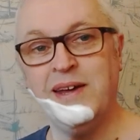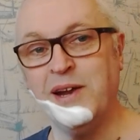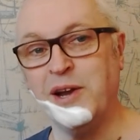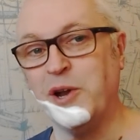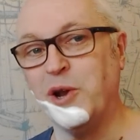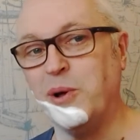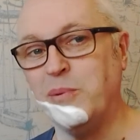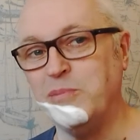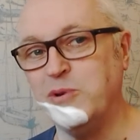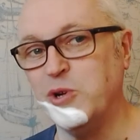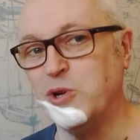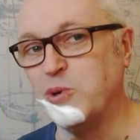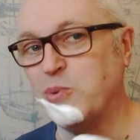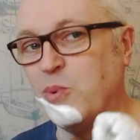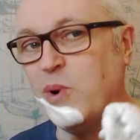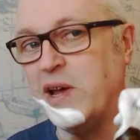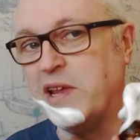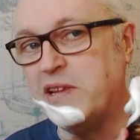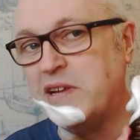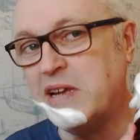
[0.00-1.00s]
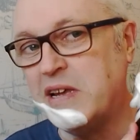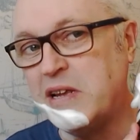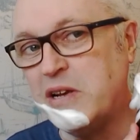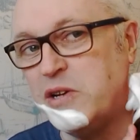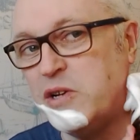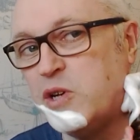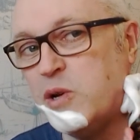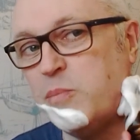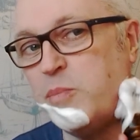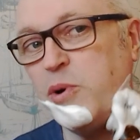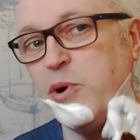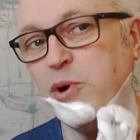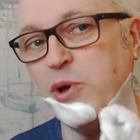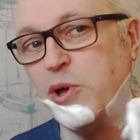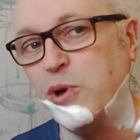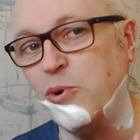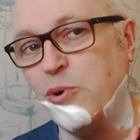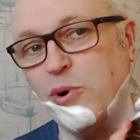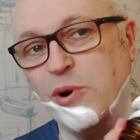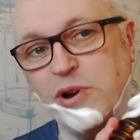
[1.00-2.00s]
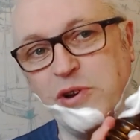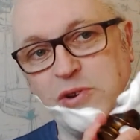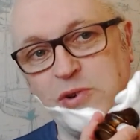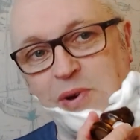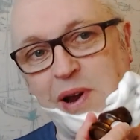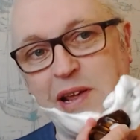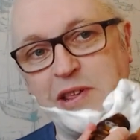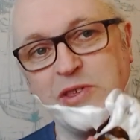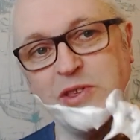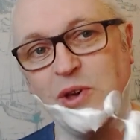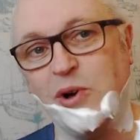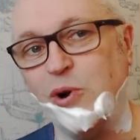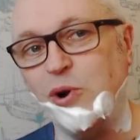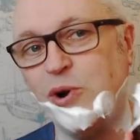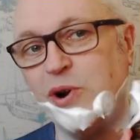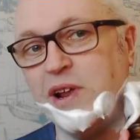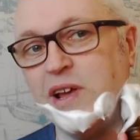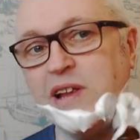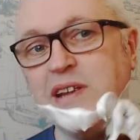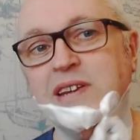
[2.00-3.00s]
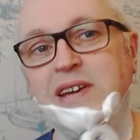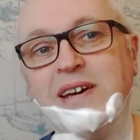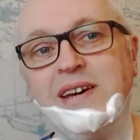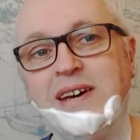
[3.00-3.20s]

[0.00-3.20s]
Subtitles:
and I'm just waiting to put your address on it